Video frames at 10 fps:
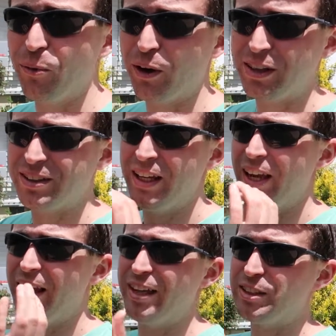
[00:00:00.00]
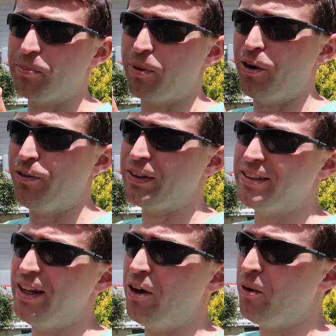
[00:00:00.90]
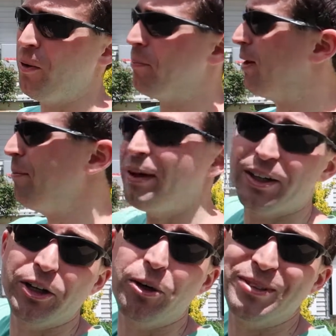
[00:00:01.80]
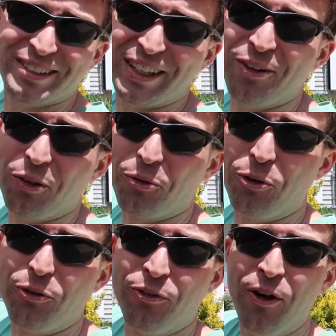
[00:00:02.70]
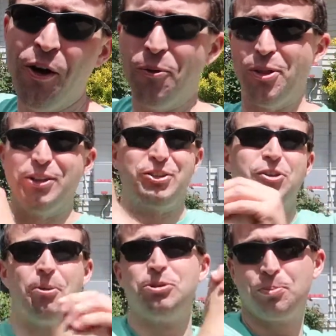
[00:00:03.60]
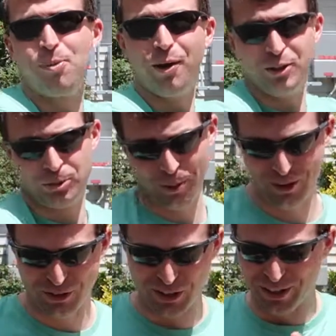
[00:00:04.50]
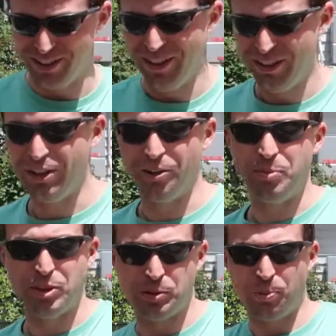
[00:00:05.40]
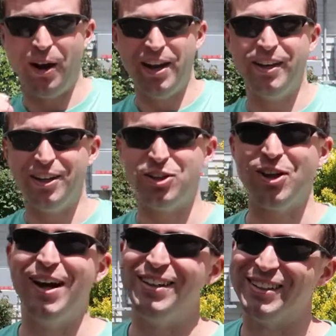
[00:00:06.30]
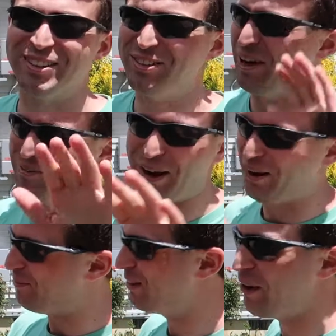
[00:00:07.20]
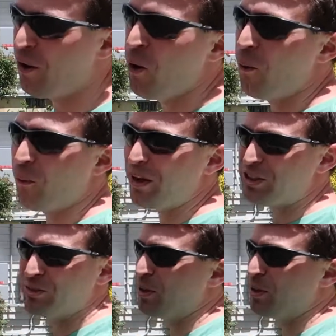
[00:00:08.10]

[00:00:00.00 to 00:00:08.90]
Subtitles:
works. Is it perfect? No, but I'm not going to go and stand on the roof with a scrub sponge and be spraying and trying to no, way too